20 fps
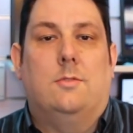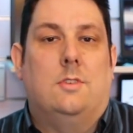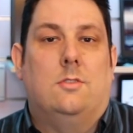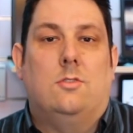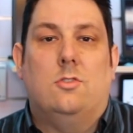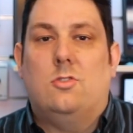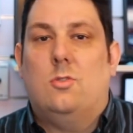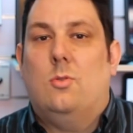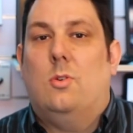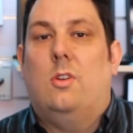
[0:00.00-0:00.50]
So
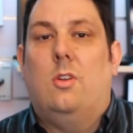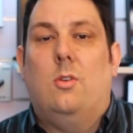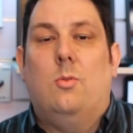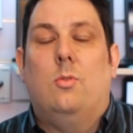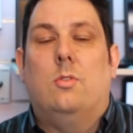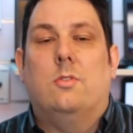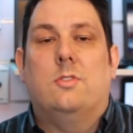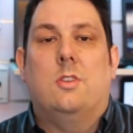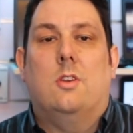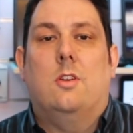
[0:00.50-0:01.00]
just do a
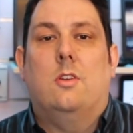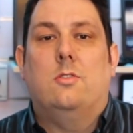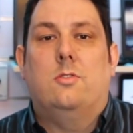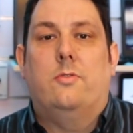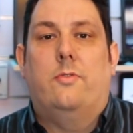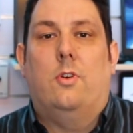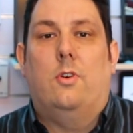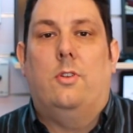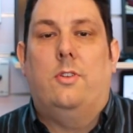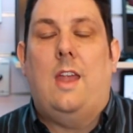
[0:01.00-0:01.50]
Google search
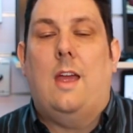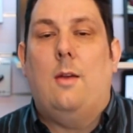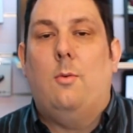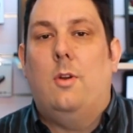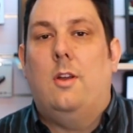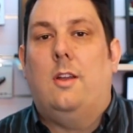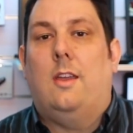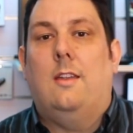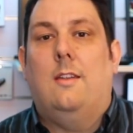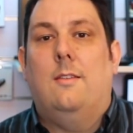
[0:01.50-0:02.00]
for
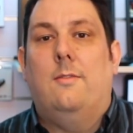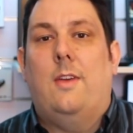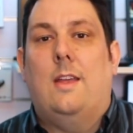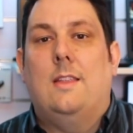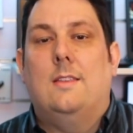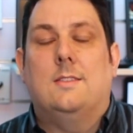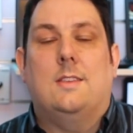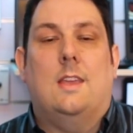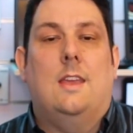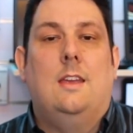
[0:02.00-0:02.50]
networking
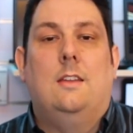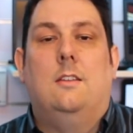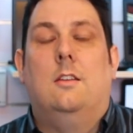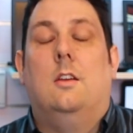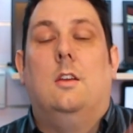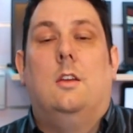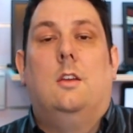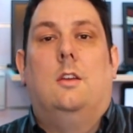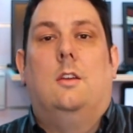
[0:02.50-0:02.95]
events in